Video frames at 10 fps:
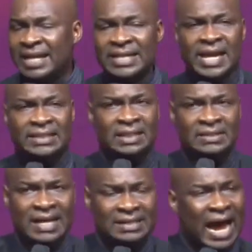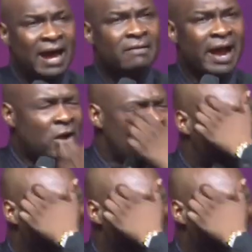8, 18 says, I reckon